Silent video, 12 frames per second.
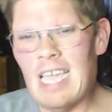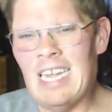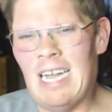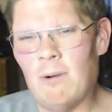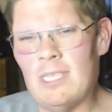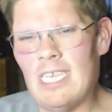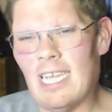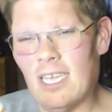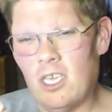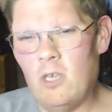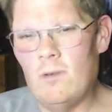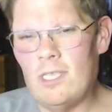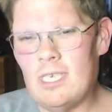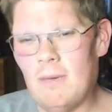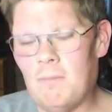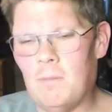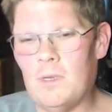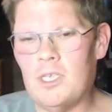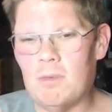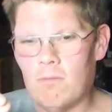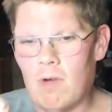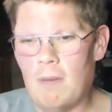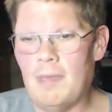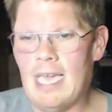and I would take a Q tip with some
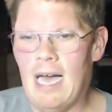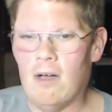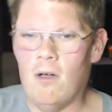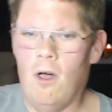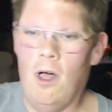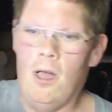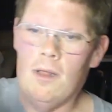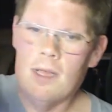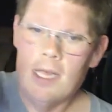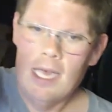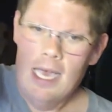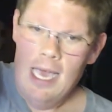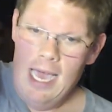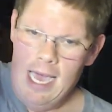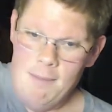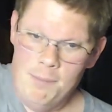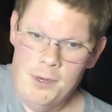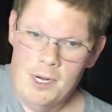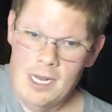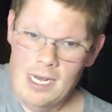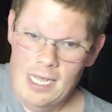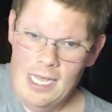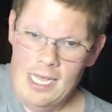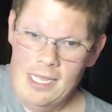rubbing alcohol and put it
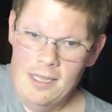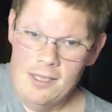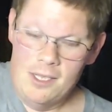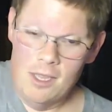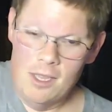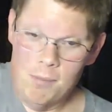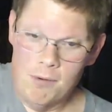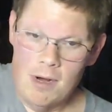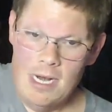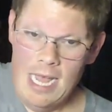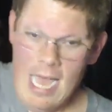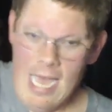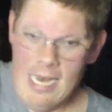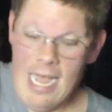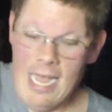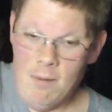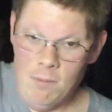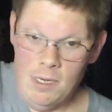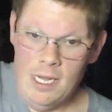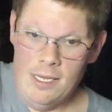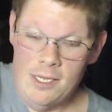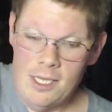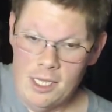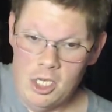into the print head and
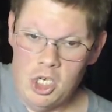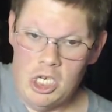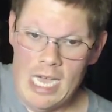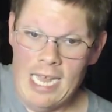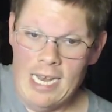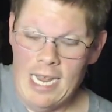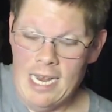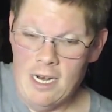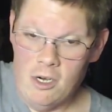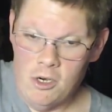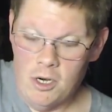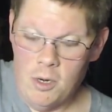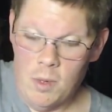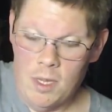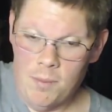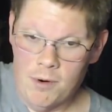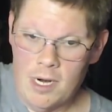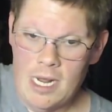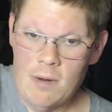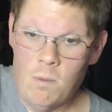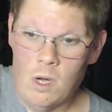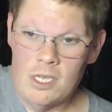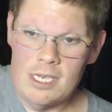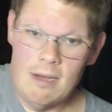into the jet and underneath where the print head
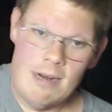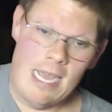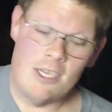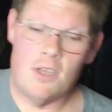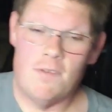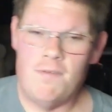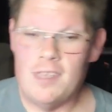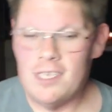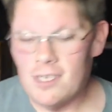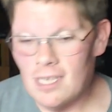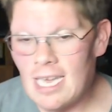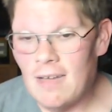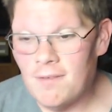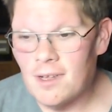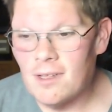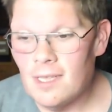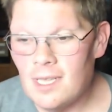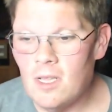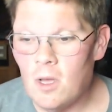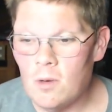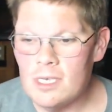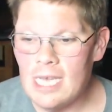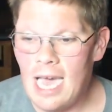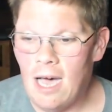was. And I would actually physically have to clean
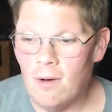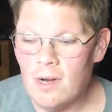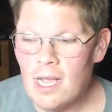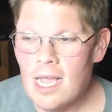those out.